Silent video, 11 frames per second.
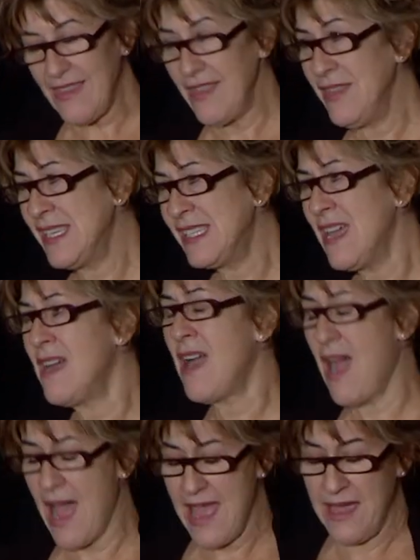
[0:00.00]
this young
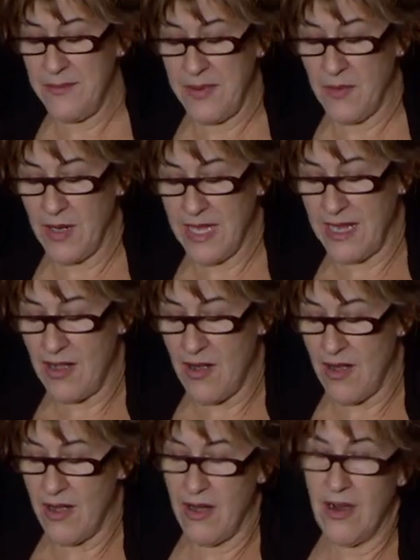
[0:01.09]
guy had been working in
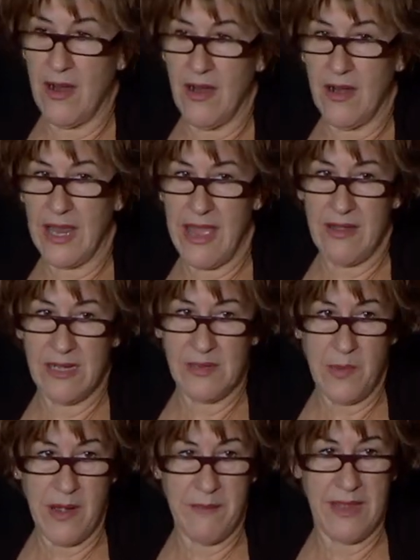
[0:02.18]
our, our accounting
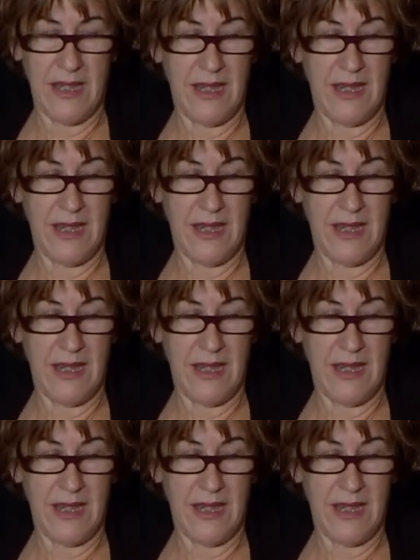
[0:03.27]
department